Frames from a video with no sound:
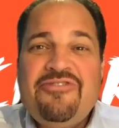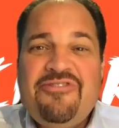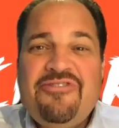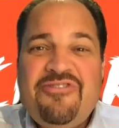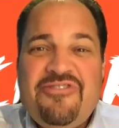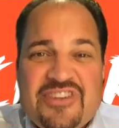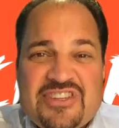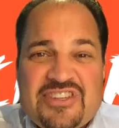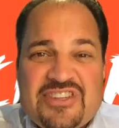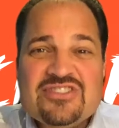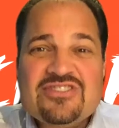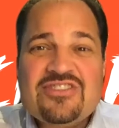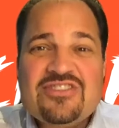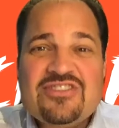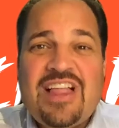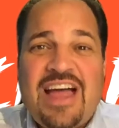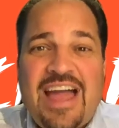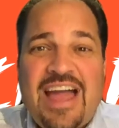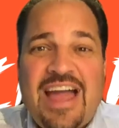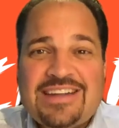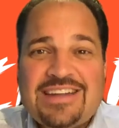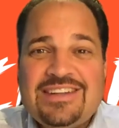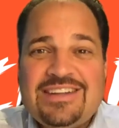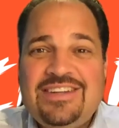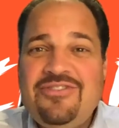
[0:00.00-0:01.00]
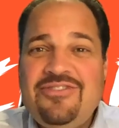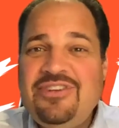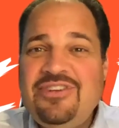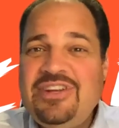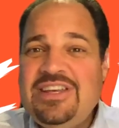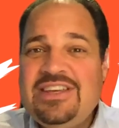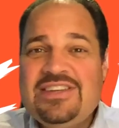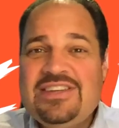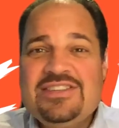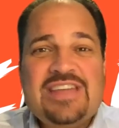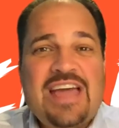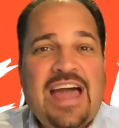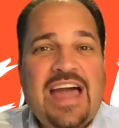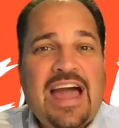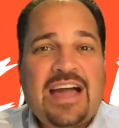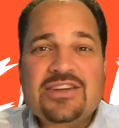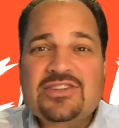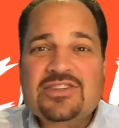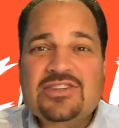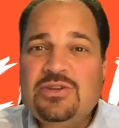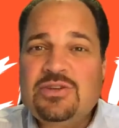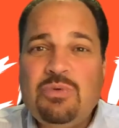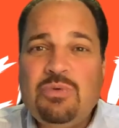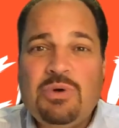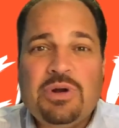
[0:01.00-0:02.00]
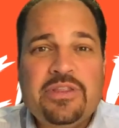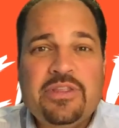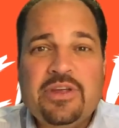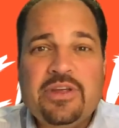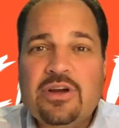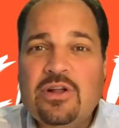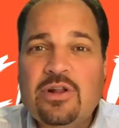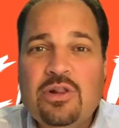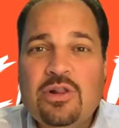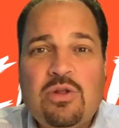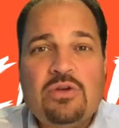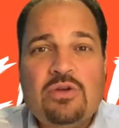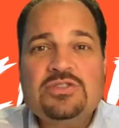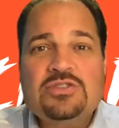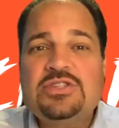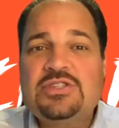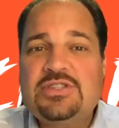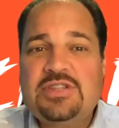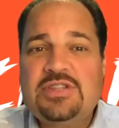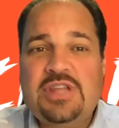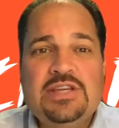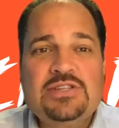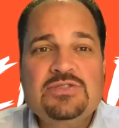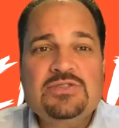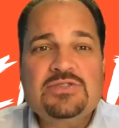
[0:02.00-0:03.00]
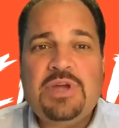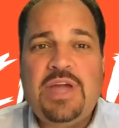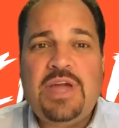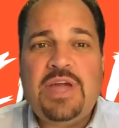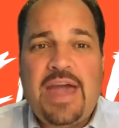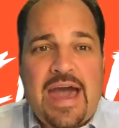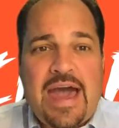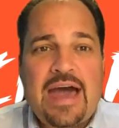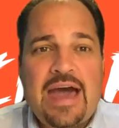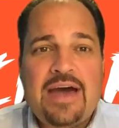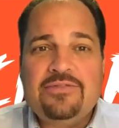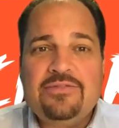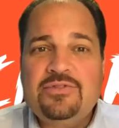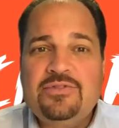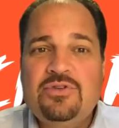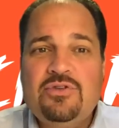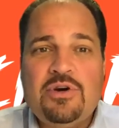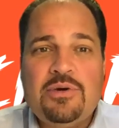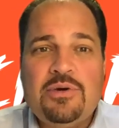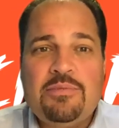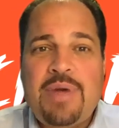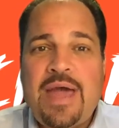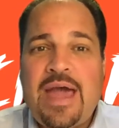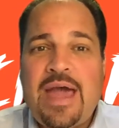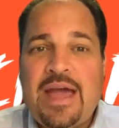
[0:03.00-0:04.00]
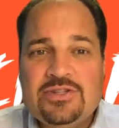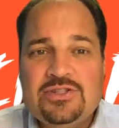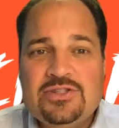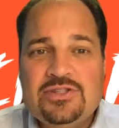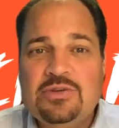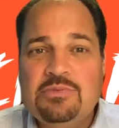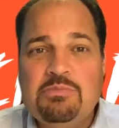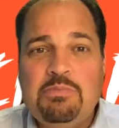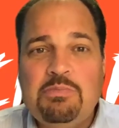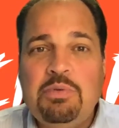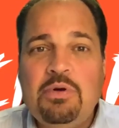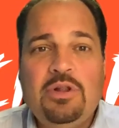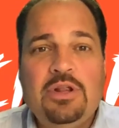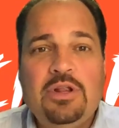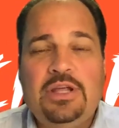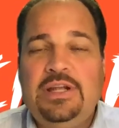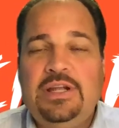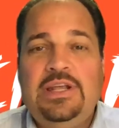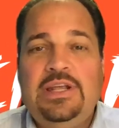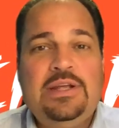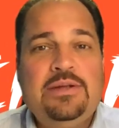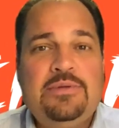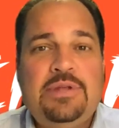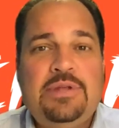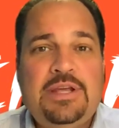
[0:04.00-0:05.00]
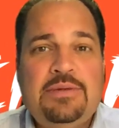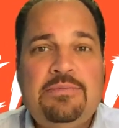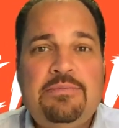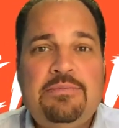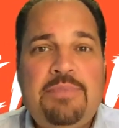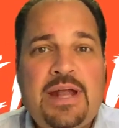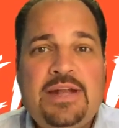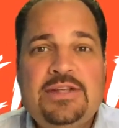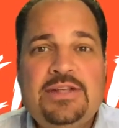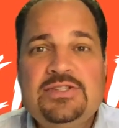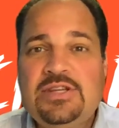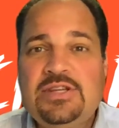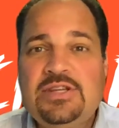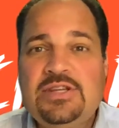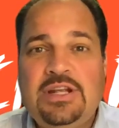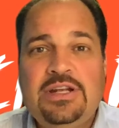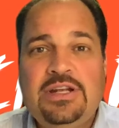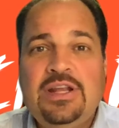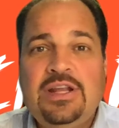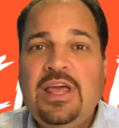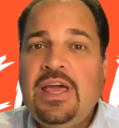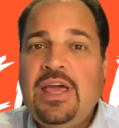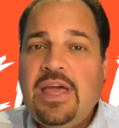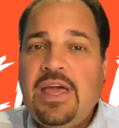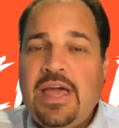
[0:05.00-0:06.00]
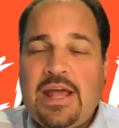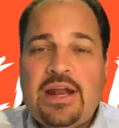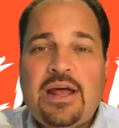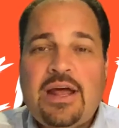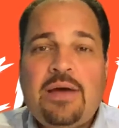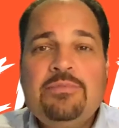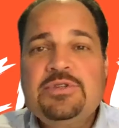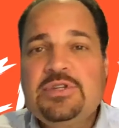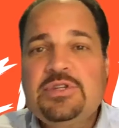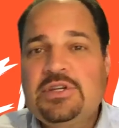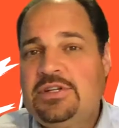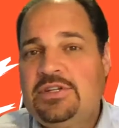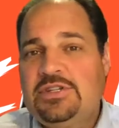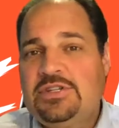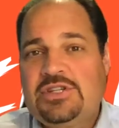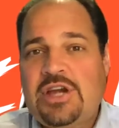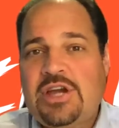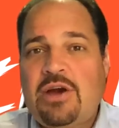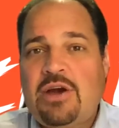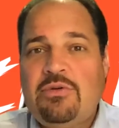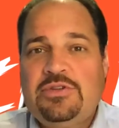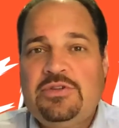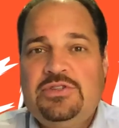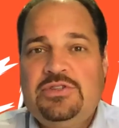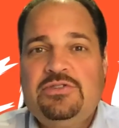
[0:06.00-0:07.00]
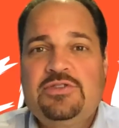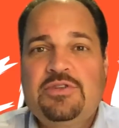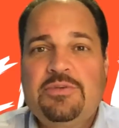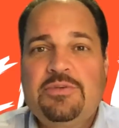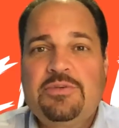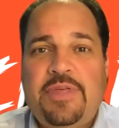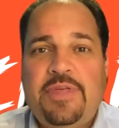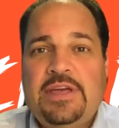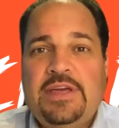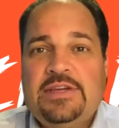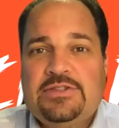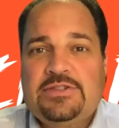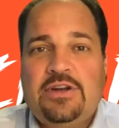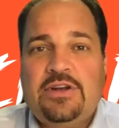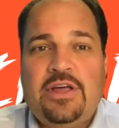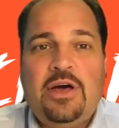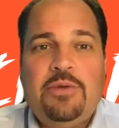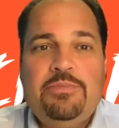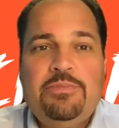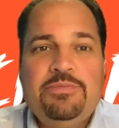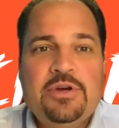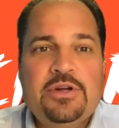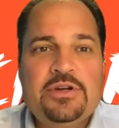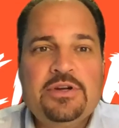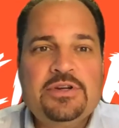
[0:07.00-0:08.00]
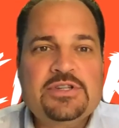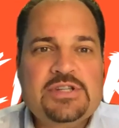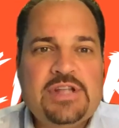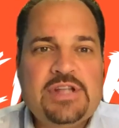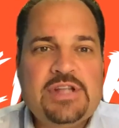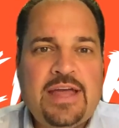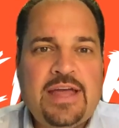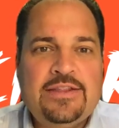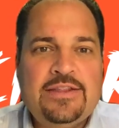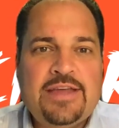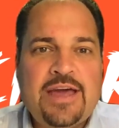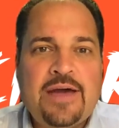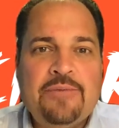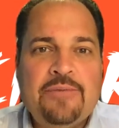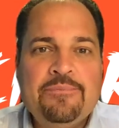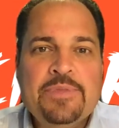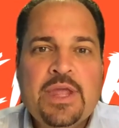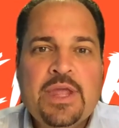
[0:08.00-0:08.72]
physical activity is actually one of the closest things we have to a magic bullet in, in medicine. And, and I'm going to share with you some things that'll help you understand that.